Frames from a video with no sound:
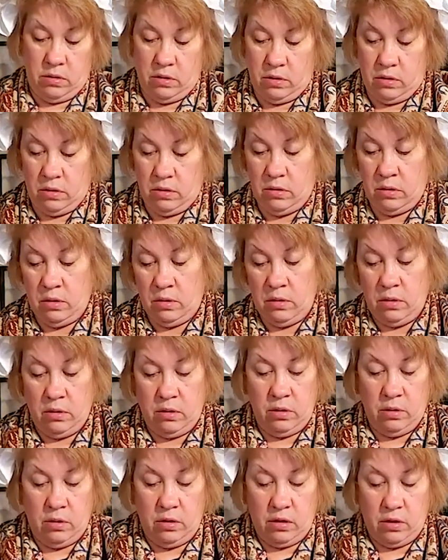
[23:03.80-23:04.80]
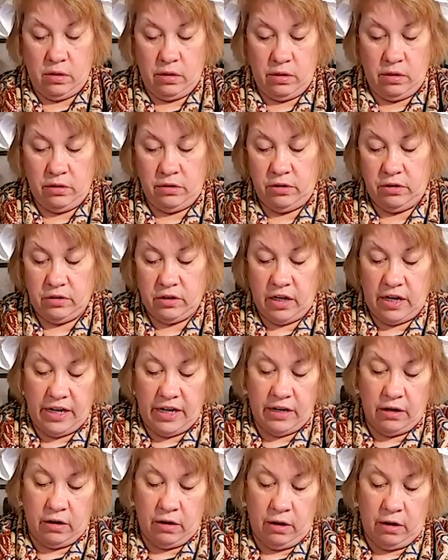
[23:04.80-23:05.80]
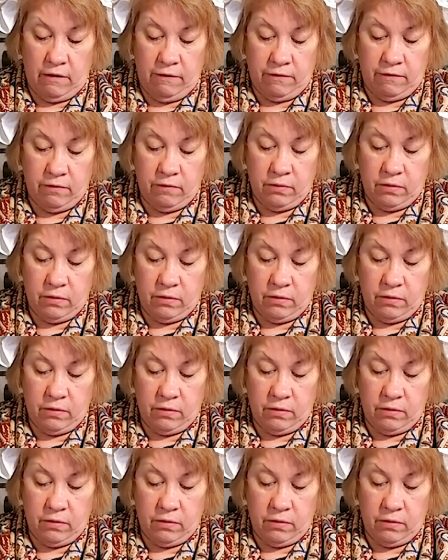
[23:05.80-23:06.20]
And just tie it off.